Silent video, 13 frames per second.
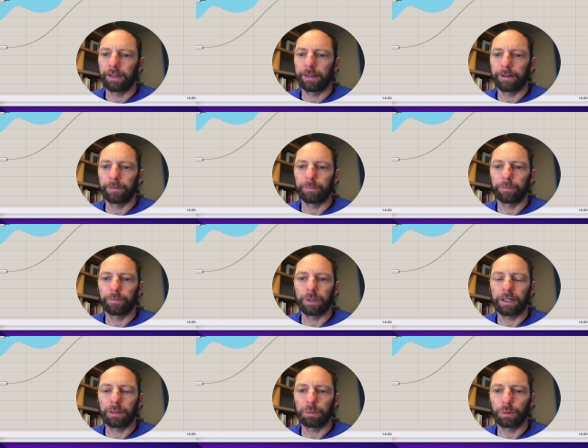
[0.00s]
um, a
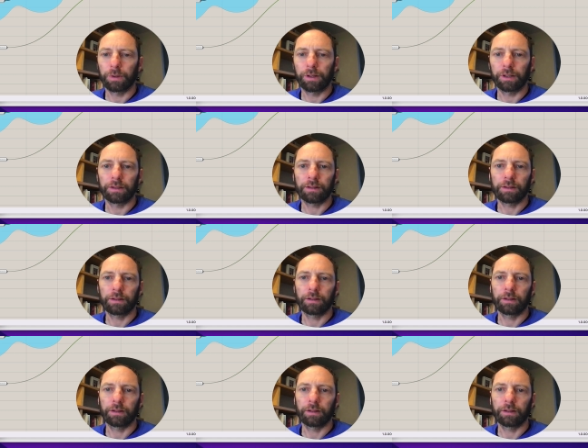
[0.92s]
couple of things.